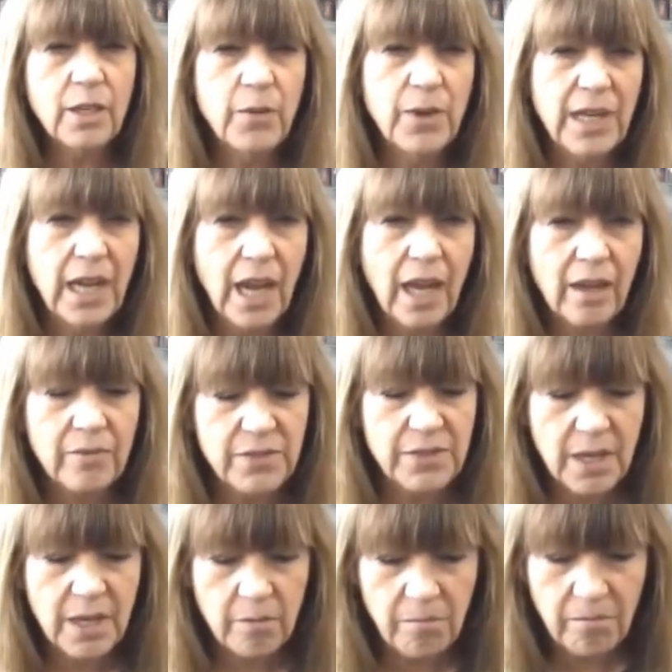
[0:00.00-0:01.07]
we have
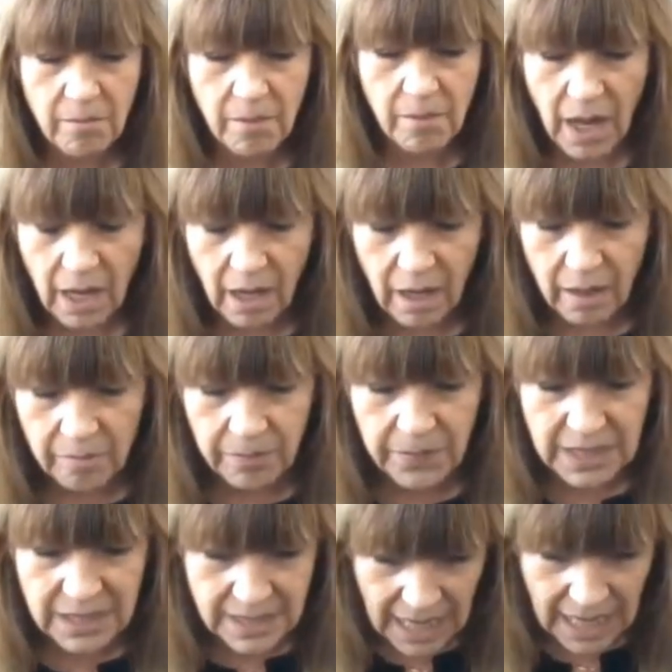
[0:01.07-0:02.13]
some
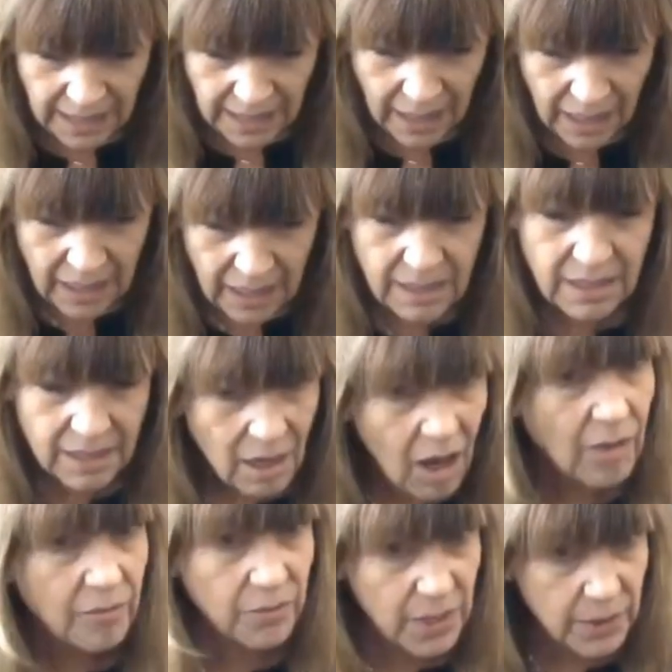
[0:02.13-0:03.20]
data,
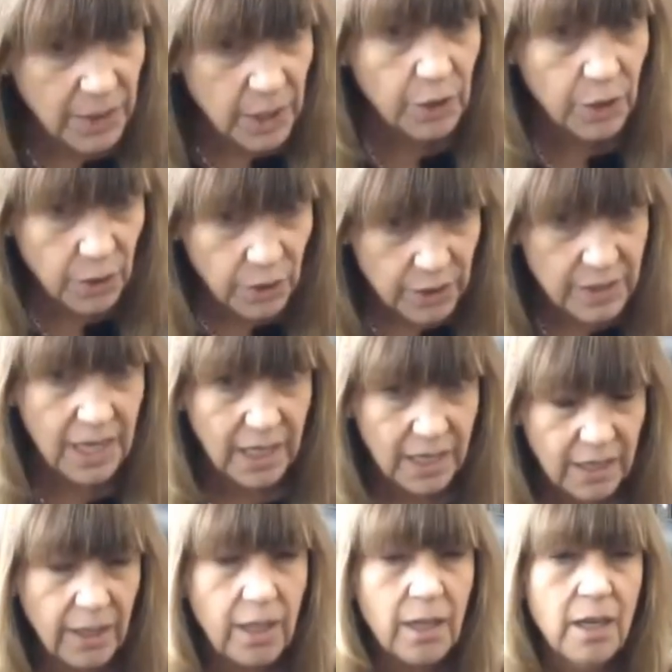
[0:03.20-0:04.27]
not very good
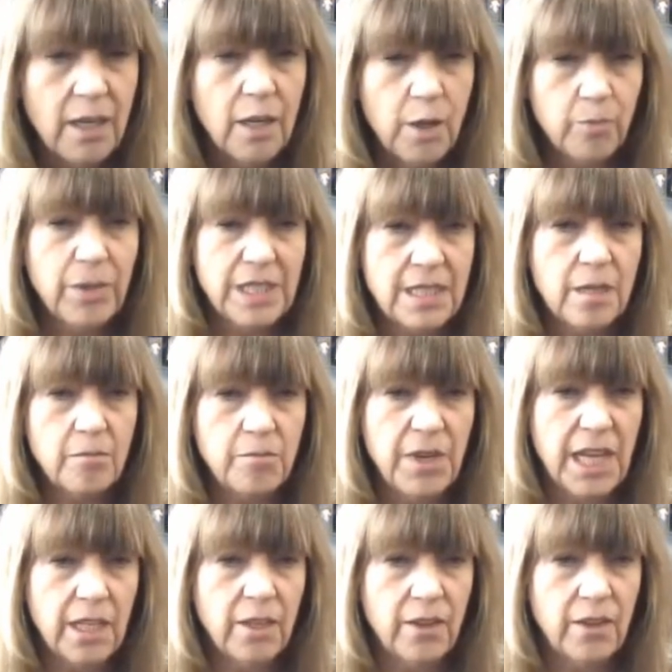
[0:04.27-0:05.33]
data, but some
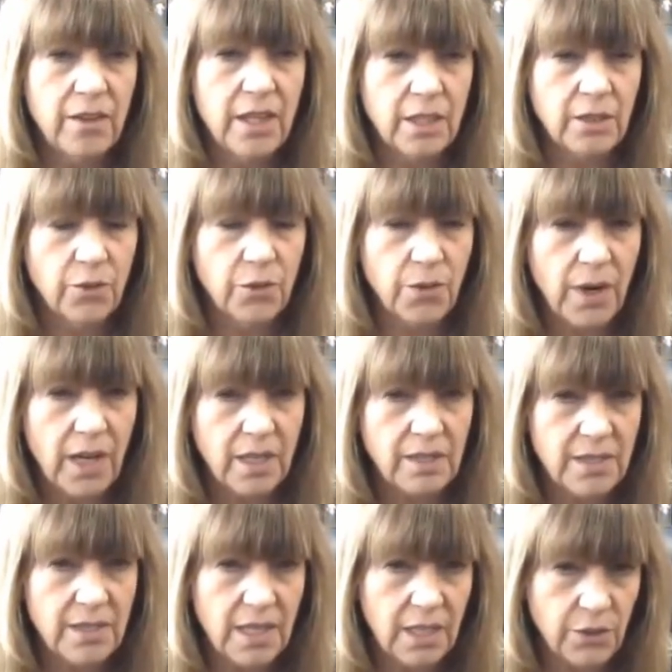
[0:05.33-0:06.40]
data that
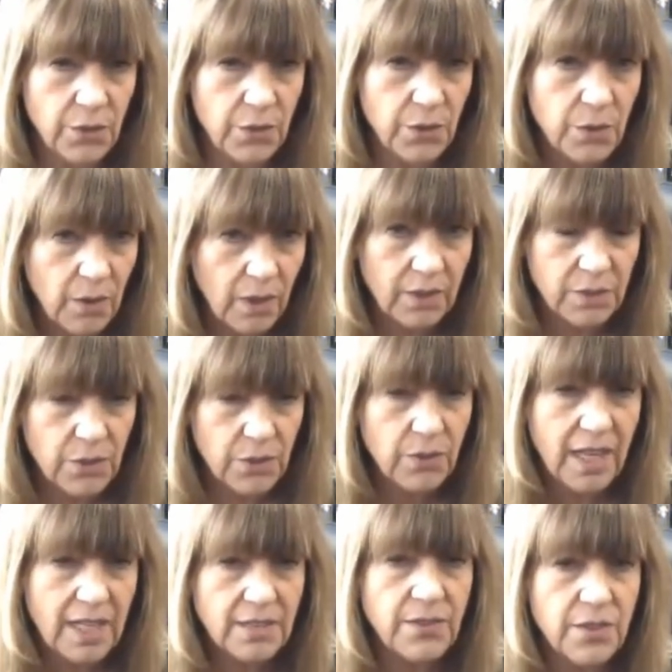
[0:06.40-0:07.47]
drugs and two
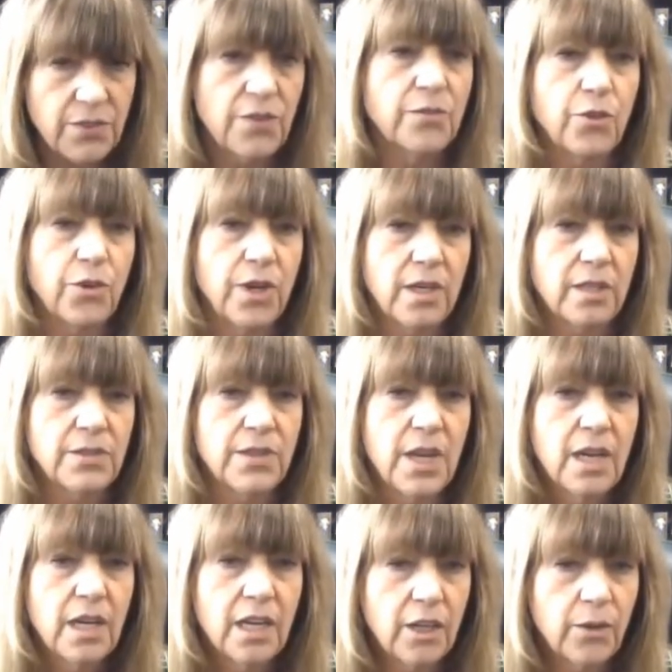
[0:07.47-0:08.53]
classes of drugs
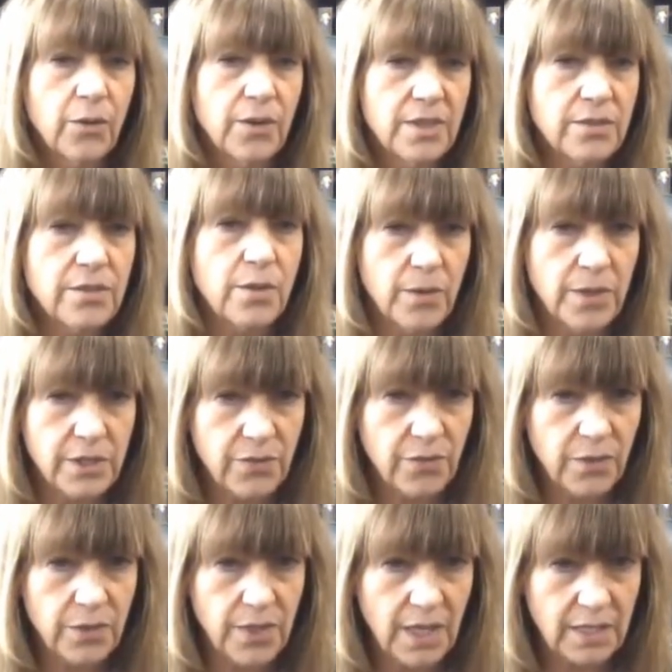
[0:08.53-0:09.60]
increase the risk
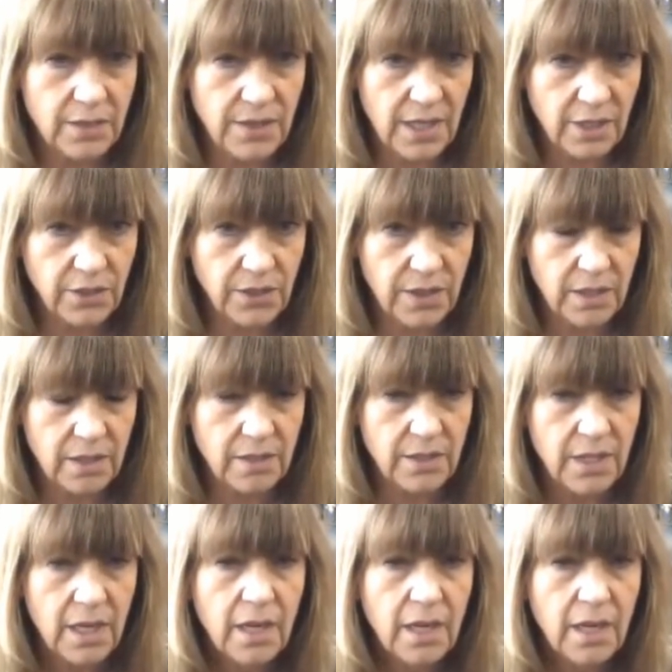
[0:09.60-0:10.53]
for dissections.